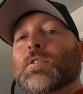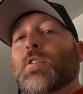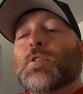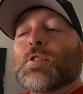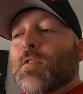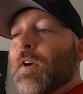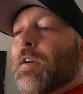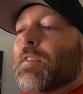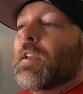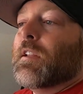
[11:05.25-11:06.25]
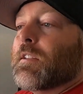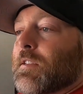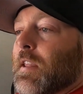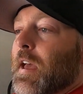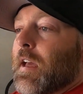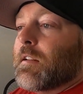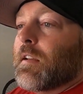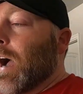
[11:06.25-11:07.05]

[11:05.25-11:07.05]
So those are the 5 things that